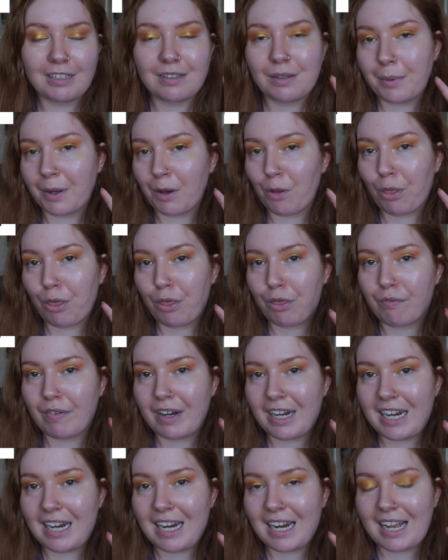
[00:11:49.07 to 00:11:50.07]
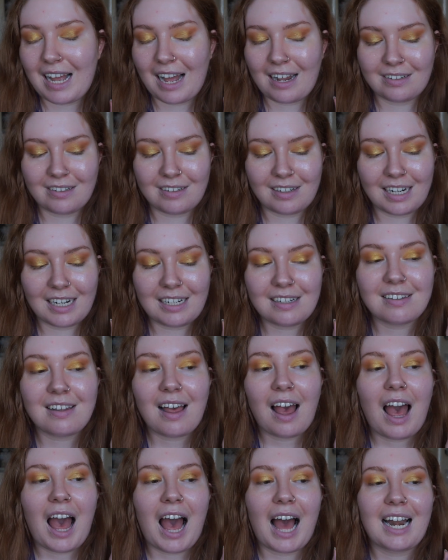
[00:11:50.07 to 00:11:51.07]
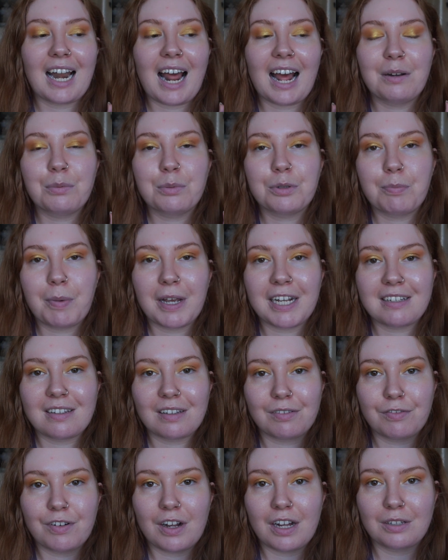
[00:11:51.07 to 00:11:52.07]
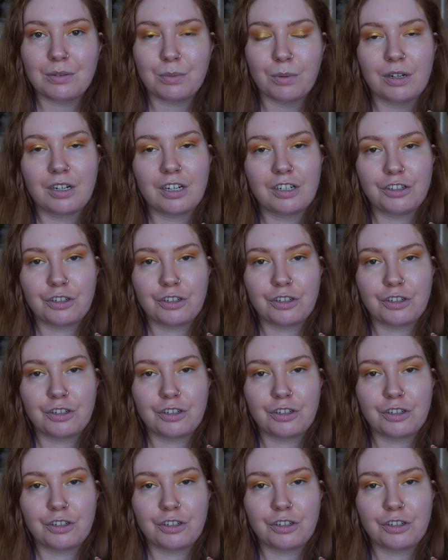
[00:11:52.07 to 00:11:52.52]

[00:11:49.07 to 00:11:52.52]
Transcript: So we've got three candidates, and Edward picks the first one,